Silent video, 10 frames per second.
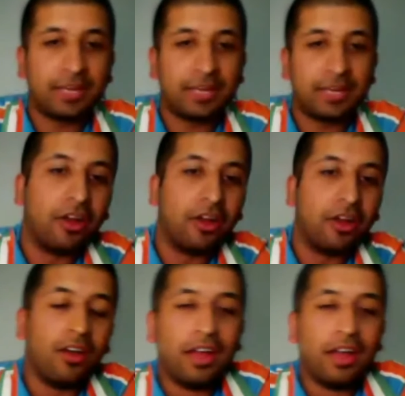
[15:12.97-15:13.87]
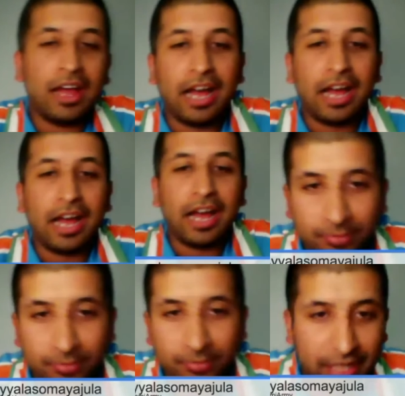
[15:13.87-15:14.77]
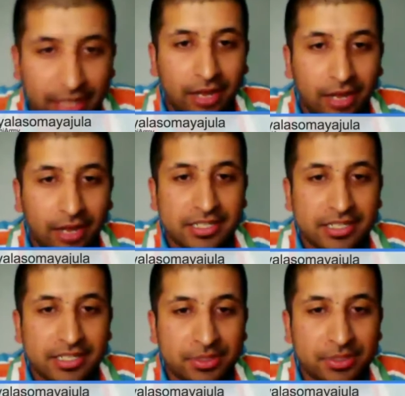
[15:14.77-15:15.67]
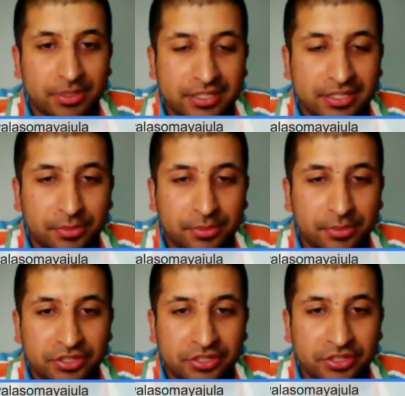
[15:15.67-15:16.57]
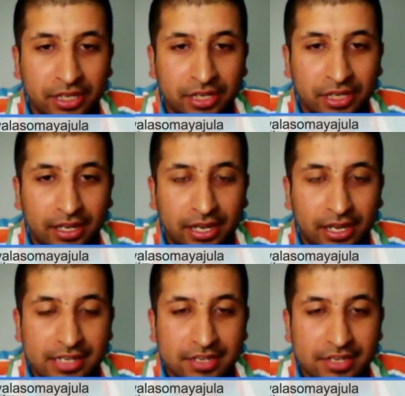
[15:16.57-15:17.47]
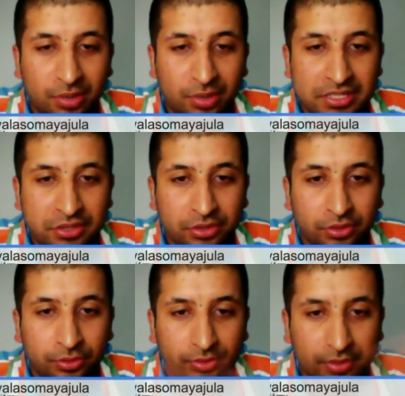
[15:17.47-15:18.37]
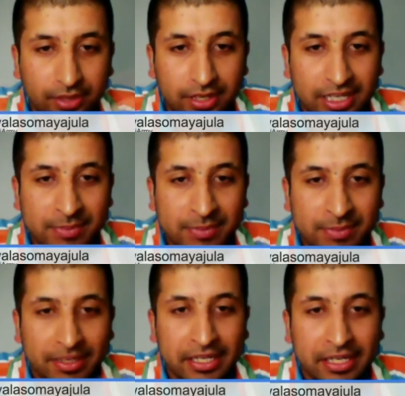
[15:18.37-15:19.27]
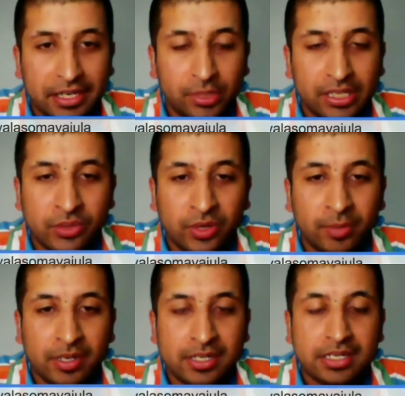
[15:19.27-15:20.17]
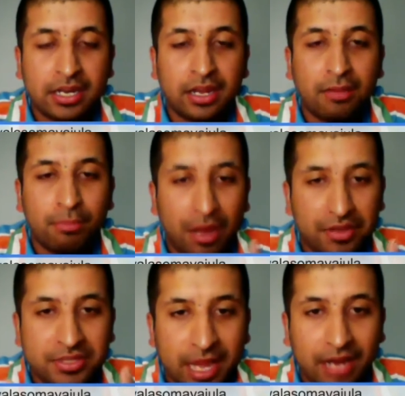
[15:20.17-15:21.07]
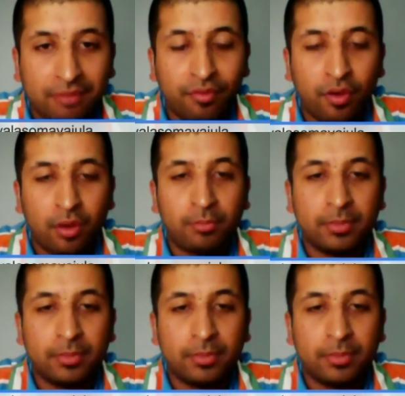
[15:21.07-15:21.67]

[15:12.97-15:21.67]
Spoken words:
we go. And I think I'm going to stick with the tune here, as I always do, expecting India to win the tournament, bounce back from